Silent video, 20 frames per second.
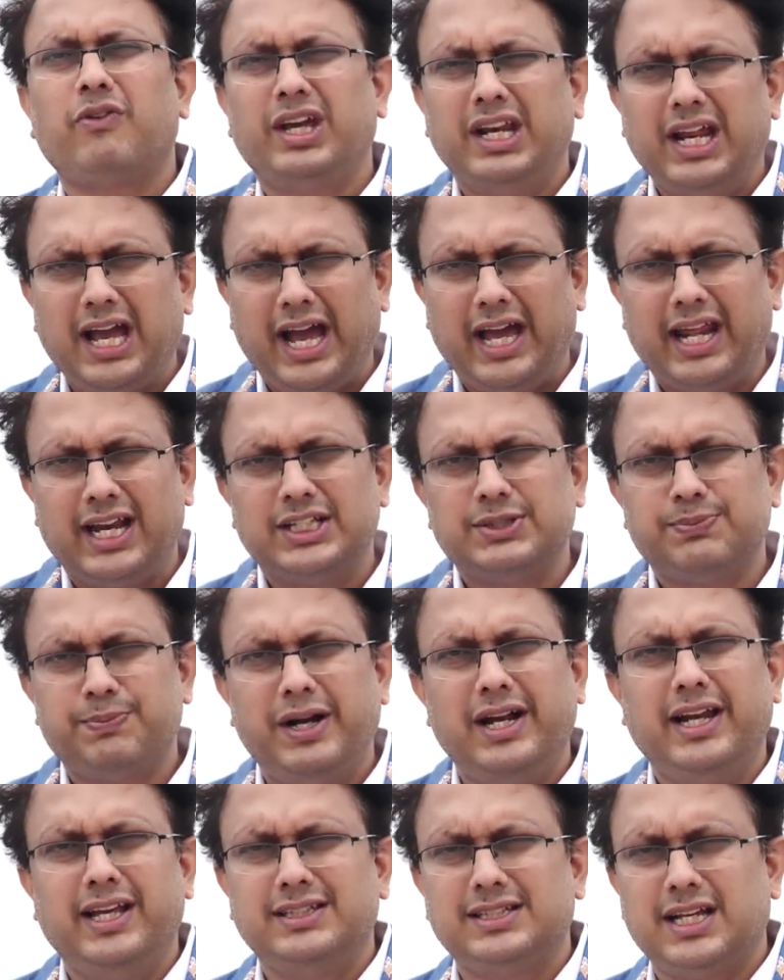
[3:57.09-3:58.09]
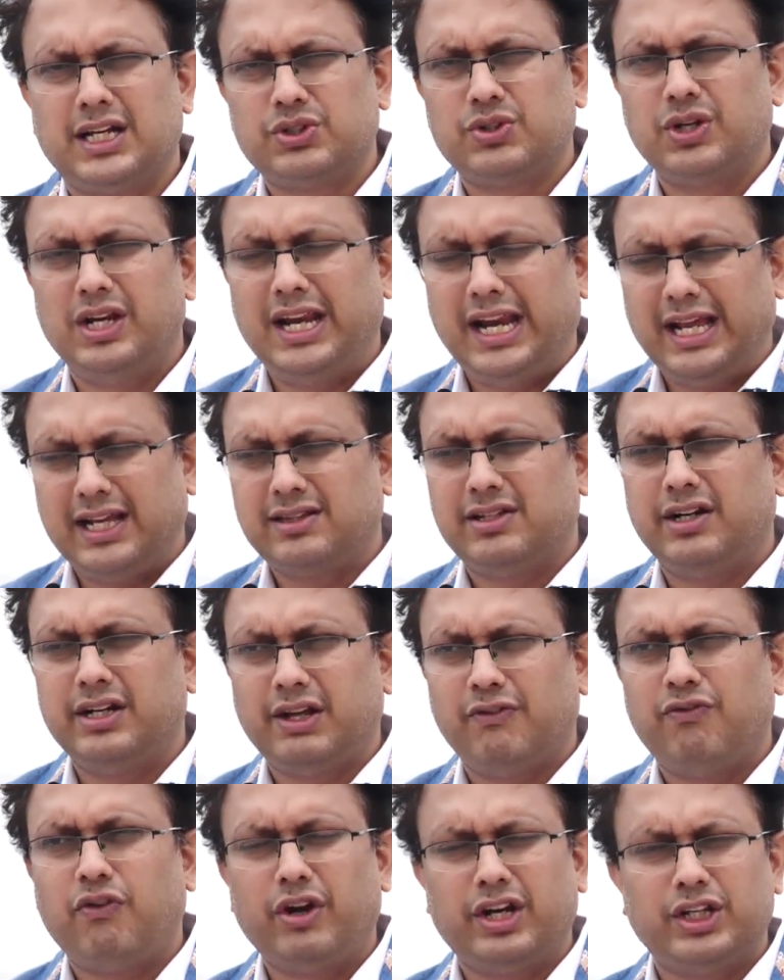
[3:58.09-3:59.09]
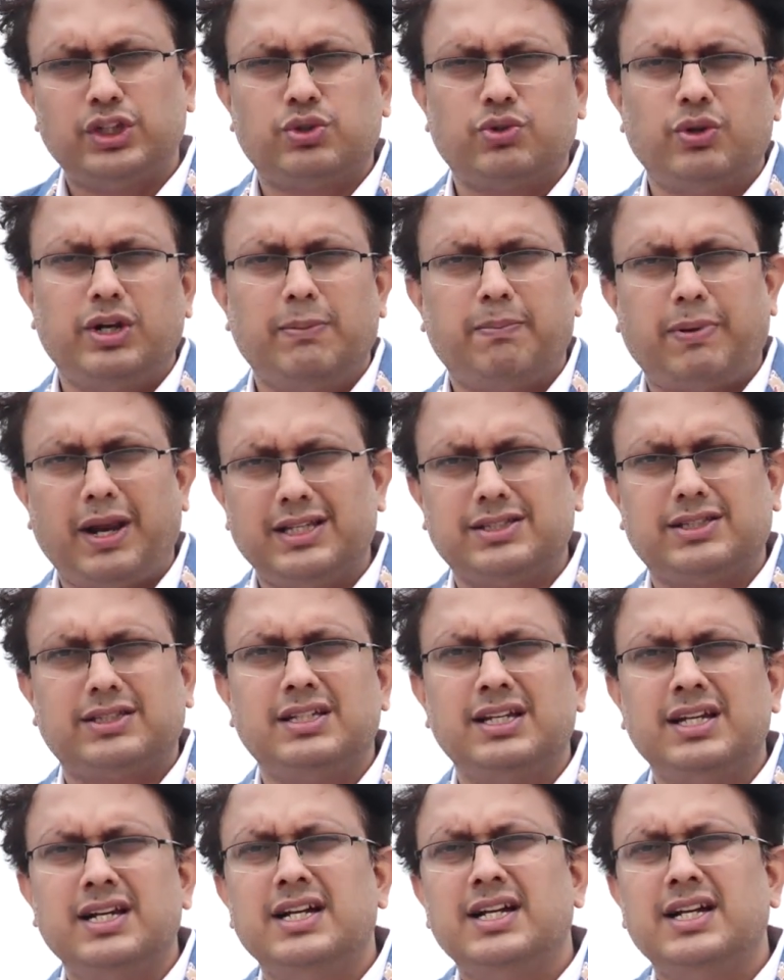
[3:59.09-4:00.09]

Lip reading: very high rise buildings actually, like 30-40 story plus